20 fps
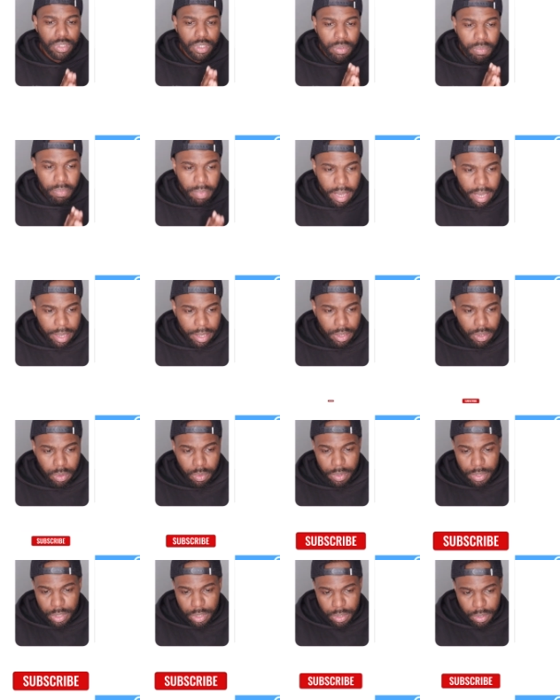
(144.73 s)
to pay
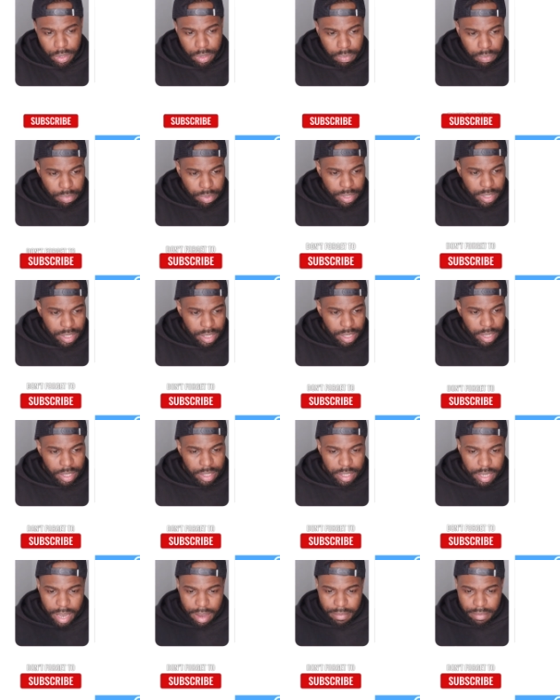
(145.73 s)
you a certain
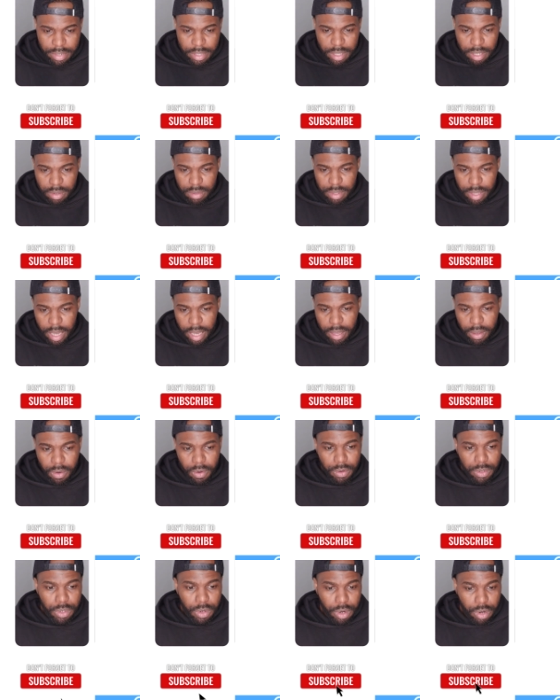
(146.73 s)
percentage every single day
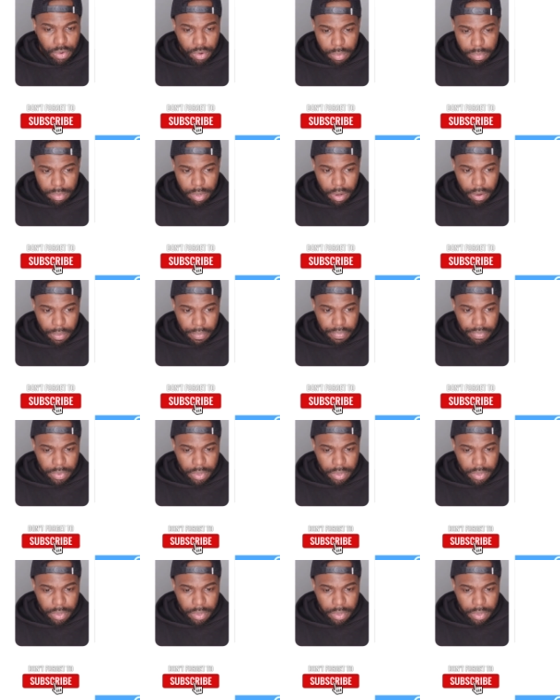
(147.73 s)
on your crypto